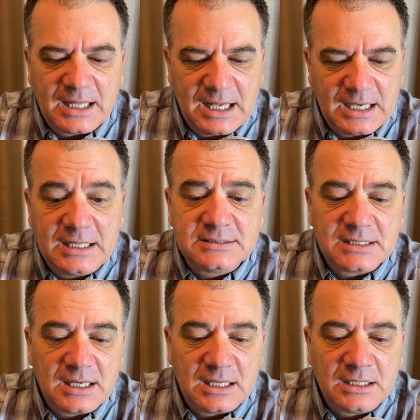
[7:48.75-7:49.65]
and he's
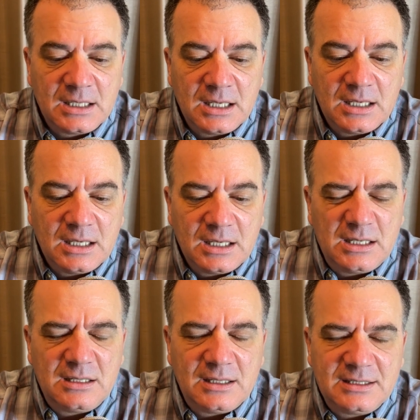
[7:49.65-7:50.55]

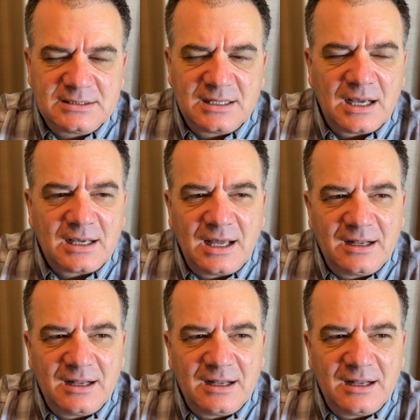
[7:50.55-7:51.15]
kind